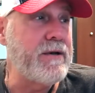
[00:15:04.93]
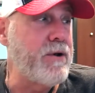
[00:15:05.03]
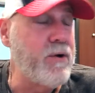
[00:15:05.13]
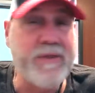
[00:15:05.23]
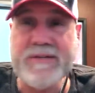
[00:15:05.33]

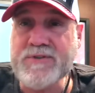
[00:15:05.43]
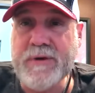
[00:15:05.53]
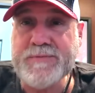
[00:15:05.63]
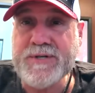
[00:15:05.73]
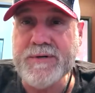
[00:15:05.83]
know that
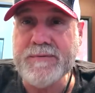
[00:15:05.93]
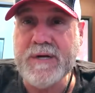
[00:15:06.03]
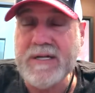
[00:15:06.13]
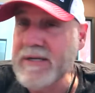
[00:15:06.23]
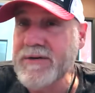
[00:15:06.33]
Scripture
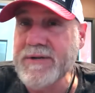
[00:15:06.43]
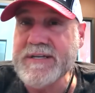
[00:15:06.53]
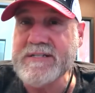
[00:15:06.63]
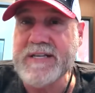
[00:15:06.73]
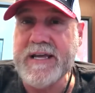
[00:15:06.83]
clearly
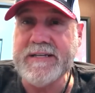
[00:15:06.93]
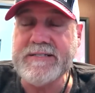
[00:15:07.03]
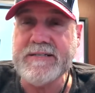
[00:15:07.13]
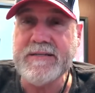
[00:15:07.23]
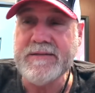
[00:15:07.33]
states